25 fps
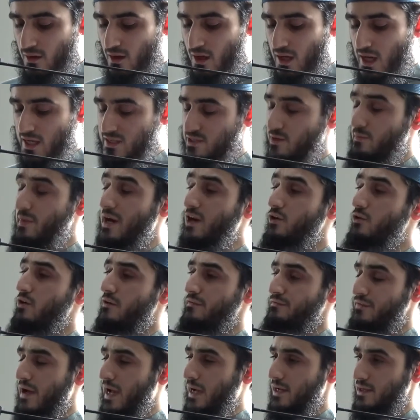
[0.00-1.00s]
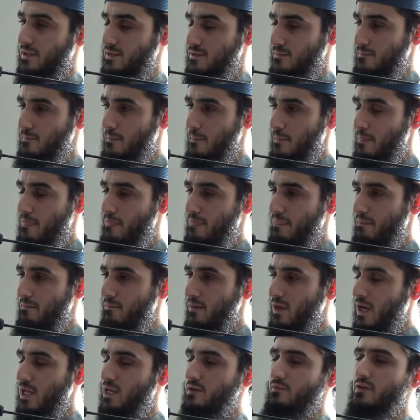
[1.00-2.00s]
As a matter of fact,
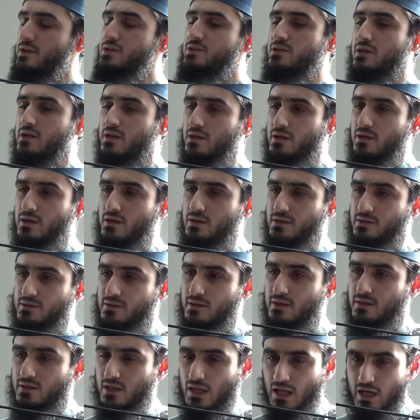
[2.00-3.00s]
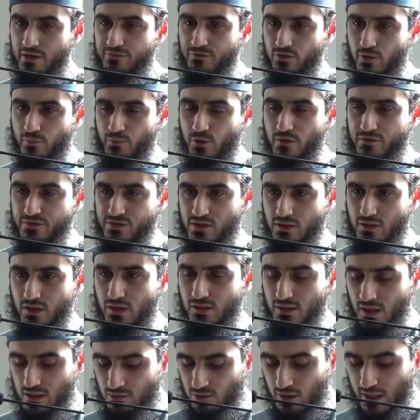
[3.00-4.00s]
an event occurred in the life of the Prophet
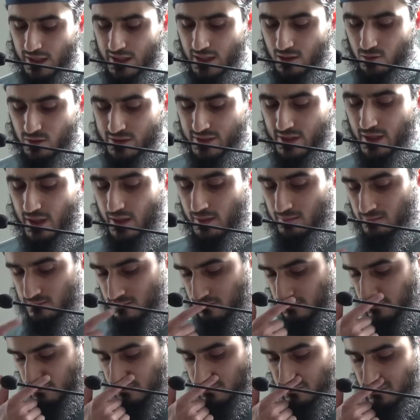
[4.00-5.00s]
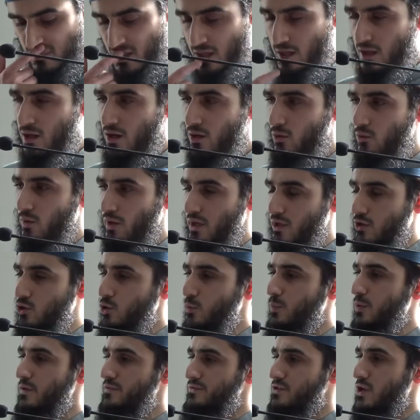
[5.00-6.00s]
sallallahu alaihi wasallam, when a
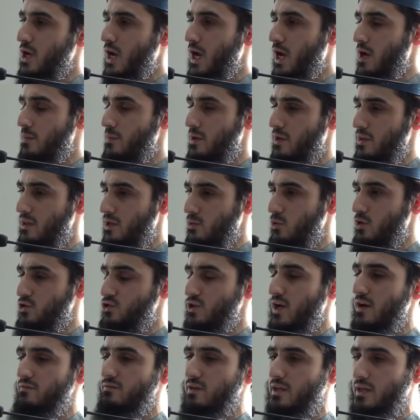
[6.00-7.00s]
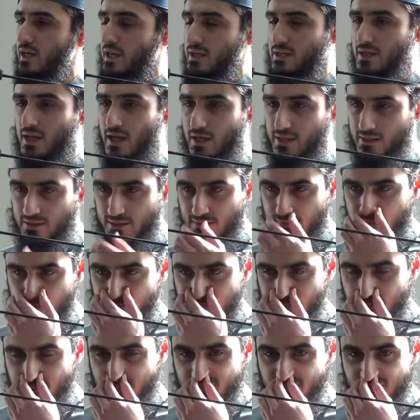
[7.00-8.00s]
group of Sahaba, they were traveling at night
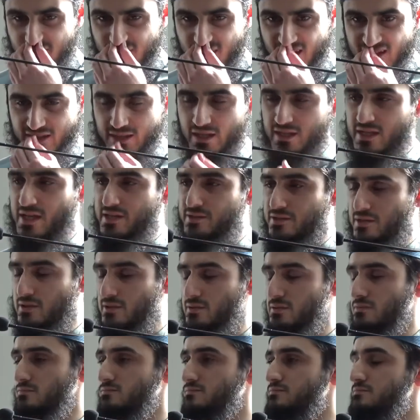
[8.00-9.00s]
in the desert,